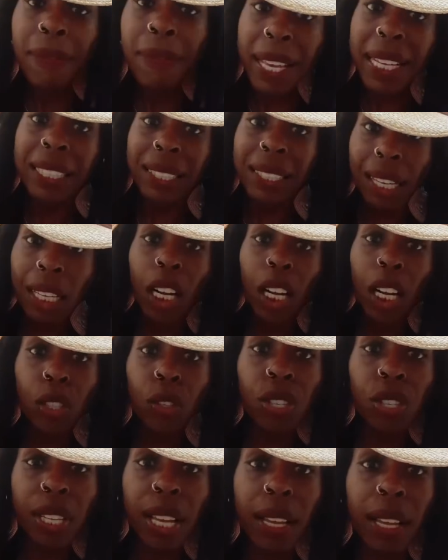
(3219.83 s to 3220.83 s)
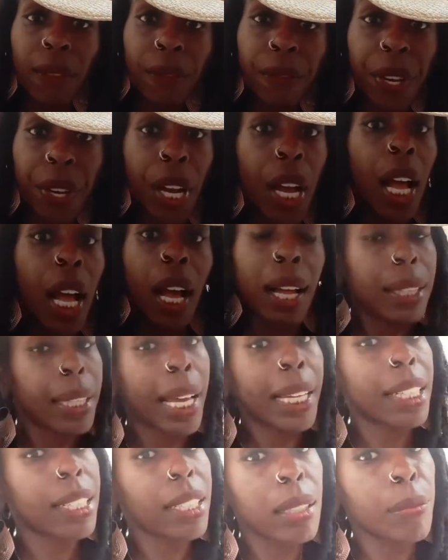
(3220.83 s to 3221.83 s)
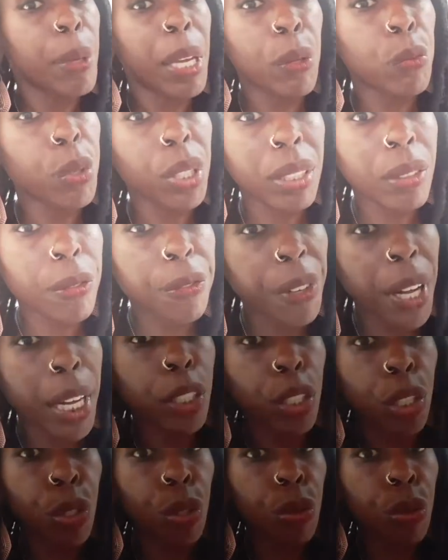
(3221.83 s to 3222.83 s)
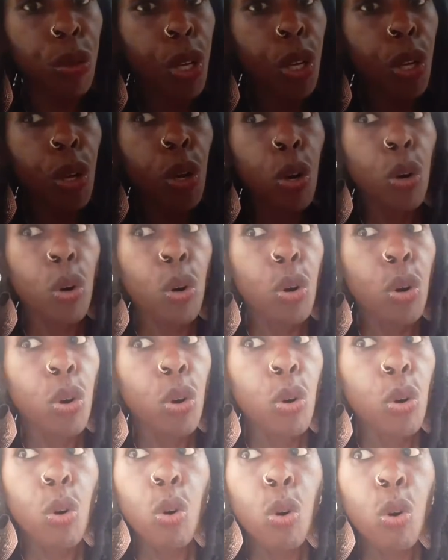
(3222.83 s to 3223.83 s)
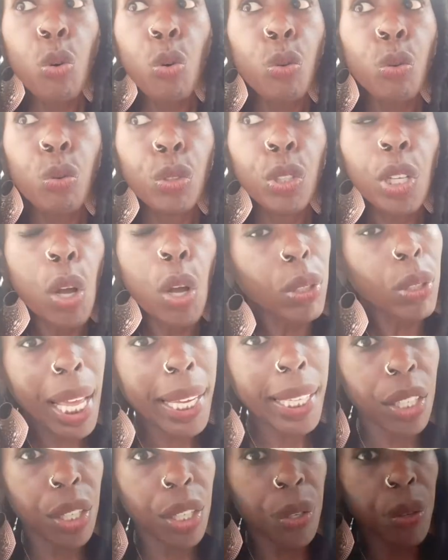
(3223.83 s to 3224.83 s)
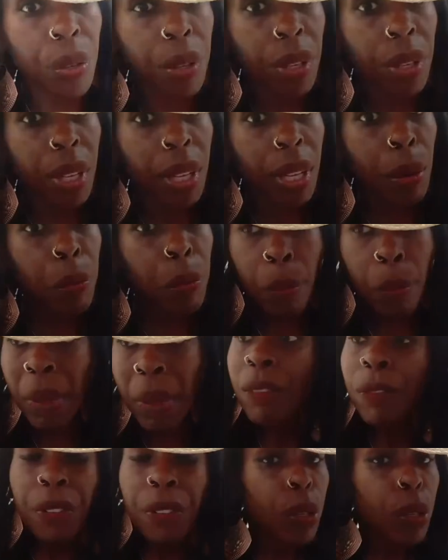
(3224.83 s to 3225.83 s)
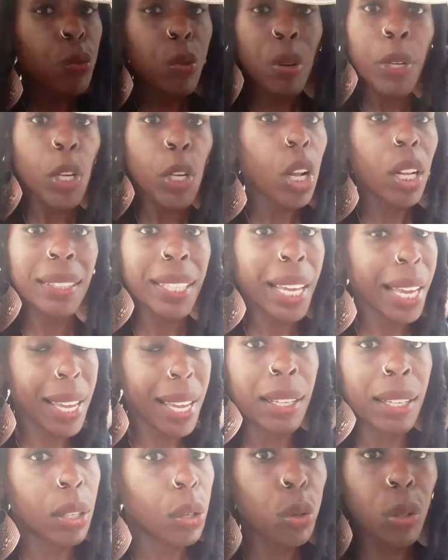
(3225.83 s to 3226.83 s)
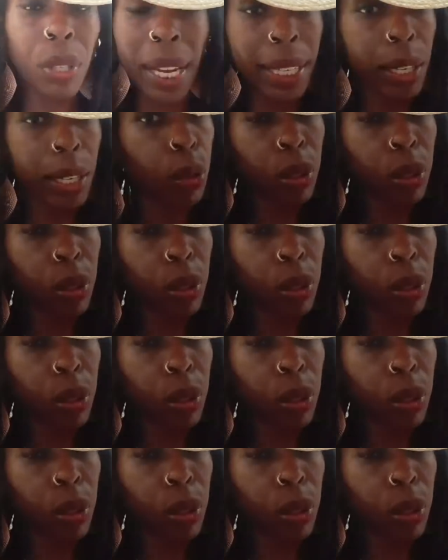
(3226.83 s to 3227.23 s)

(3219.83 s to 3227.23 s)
they did understand fair, a lot of these men wouldn't fuck you who don't like you. But men fuck women all day who they don't